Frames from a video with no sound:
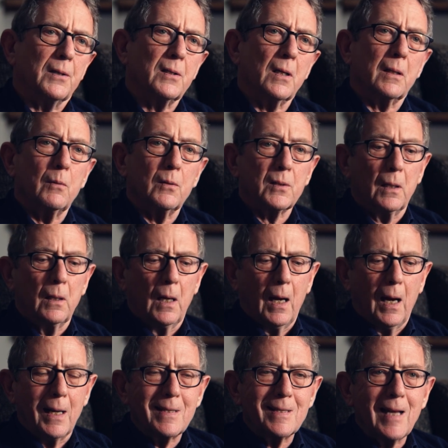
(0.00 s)
So there was a,
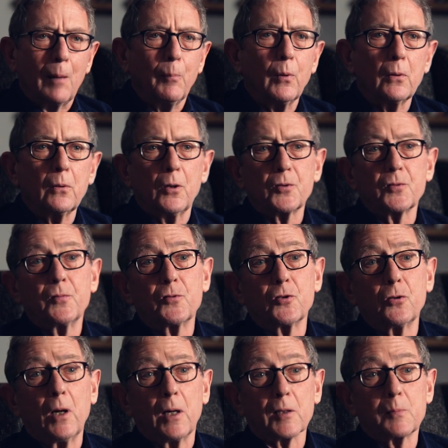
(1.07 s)
a double loss of
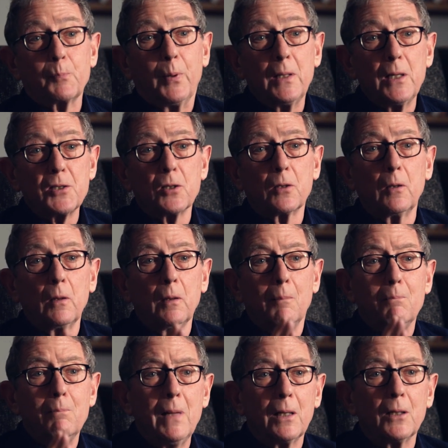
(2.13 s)
trust, political,
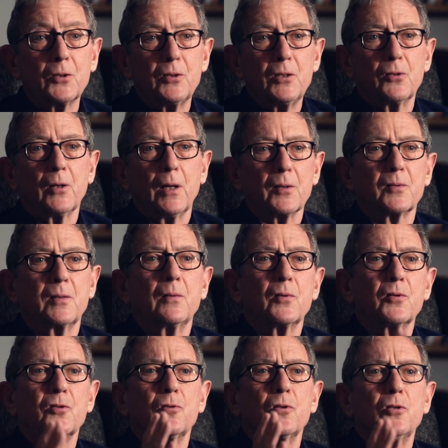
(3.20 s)
military trust in the
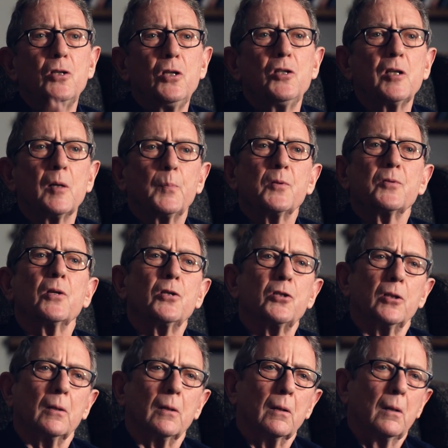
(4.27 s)
strategic
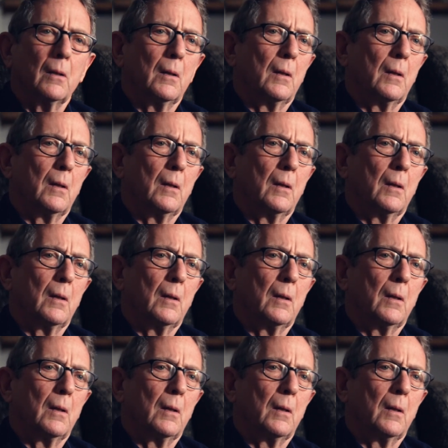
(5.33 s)
position